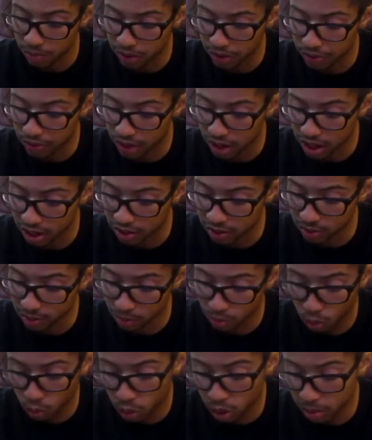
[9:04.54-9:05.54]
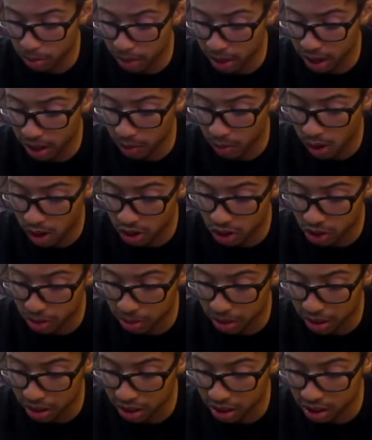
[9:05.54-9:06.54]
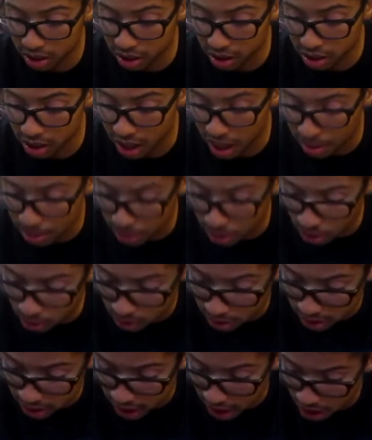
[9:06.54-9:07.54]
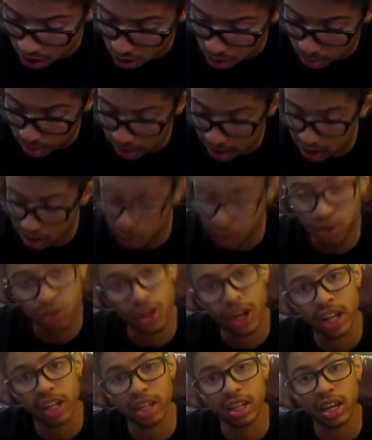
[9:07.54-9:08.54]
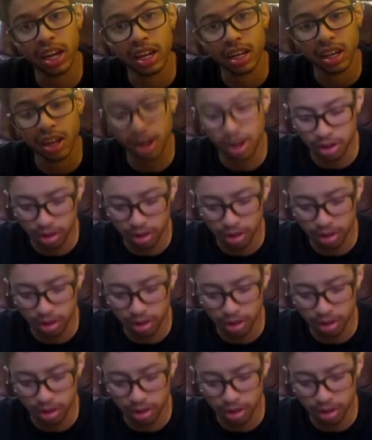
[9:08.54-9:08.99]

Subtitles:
If you guys wouldn't mind watching me, because I'm a newer skater, but I still try to take